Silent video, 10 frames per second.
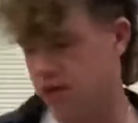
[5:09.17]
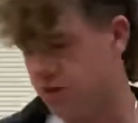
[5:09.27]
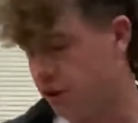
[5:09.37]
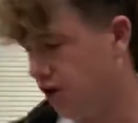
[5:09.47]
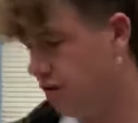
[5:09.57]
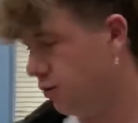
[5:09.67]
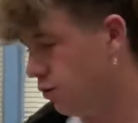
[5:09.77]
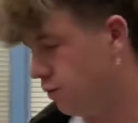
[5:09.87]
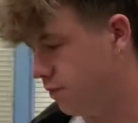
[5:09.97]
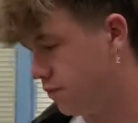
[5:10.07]
So
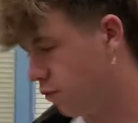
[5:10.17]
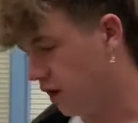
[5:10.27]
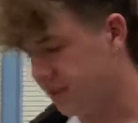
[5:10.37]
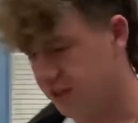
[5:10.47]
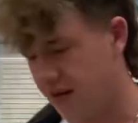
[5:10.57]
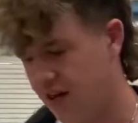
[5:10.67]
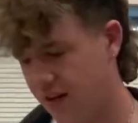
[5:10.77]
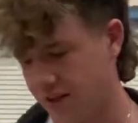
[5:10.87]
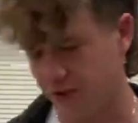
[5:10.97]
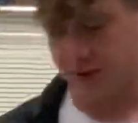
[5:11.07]
wall's done. As you